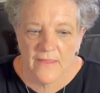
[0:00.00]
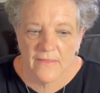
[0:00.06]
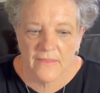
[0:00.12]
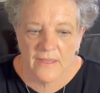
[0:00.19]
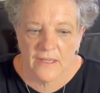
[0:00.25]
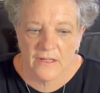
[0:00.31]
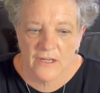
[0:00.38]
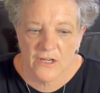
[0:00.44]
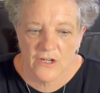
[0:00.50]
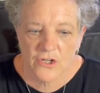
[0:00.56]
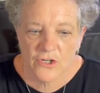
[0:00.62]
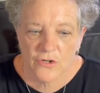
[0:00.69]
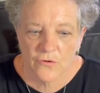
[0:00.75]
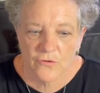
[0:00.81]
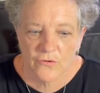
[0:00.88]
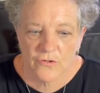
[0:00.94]
the
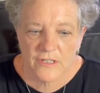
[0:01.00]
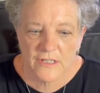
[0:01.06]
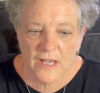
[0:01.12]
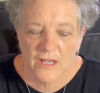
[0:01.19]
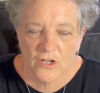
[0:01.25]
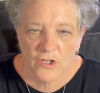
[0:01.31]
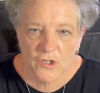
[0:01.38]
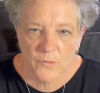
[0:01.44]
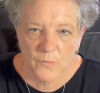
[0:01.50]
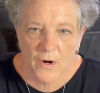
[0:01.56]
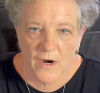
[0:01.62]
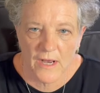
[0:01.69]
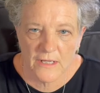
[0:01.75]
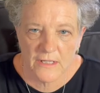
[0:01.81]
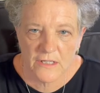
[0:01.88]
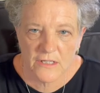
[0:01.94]
initial sales
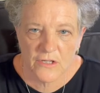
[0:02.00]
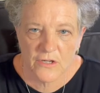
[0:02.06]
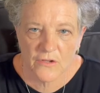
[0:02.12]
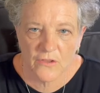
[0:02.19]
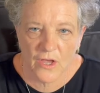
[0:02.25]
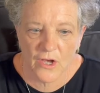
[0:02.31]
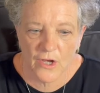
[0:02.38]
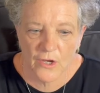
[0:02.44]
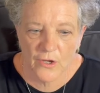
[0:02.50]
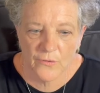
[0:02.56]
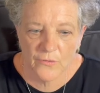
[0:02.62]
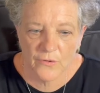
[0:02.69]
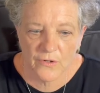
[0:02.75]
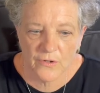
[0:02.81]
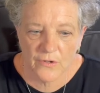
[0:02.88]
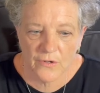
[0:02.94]
price to the
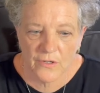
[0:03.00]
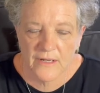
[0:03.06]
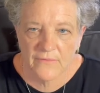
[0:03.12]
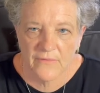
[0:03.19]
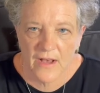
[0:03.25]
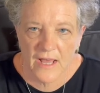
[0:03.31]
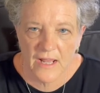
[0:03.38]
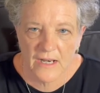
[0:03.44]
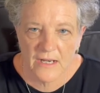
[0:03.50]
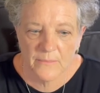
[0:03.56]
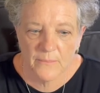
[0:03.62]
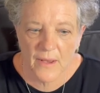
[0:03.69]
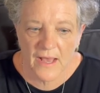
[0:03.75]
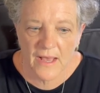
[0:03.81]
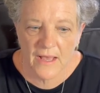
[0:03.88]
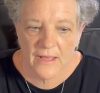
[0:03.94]
owner divided
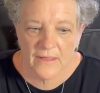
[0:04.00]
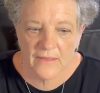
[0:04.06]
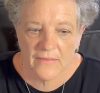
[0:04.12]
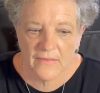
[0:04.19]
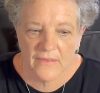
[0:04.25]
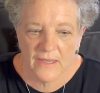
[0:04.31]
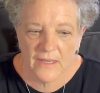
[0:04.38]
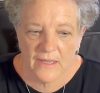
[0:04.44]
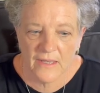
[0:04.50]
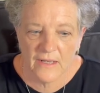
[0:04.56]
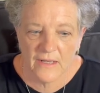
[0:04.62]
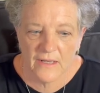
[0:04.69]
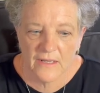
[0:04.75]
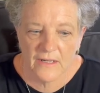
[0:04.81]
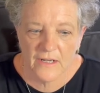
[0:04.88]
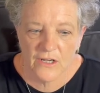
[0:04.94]
by the
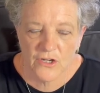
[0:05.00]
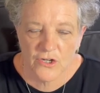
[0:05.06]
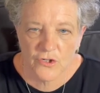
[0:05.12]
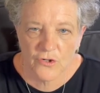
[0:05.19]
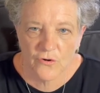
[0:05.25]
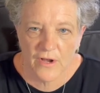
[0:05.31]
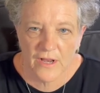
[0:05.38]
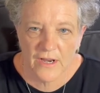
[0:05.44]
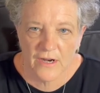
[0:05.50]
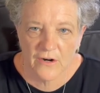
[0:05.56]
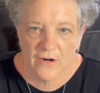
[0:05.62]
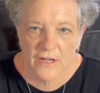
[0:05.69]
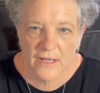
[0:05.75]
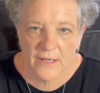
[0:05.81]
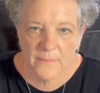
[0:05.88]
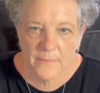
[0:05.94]
initial
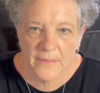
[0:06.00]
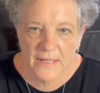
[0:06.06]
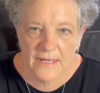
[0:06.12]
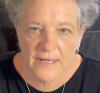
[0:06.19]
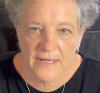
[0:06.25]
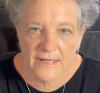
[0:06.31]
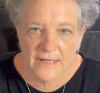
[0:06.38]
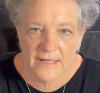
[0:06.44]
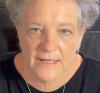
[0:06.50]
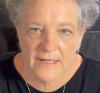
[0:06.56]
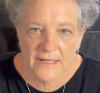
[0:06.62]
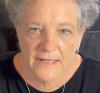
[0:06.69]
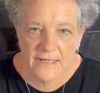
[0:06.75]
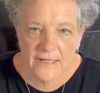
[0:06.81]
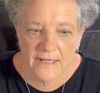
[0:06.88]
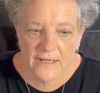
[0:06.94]
area median
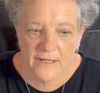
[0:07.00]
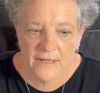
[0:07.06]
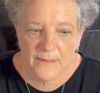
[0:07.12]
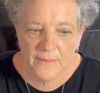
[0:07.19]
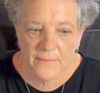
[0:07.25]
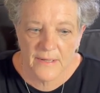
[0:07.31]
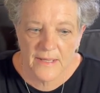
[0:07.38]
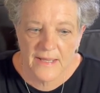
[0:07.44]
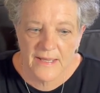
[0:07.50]
income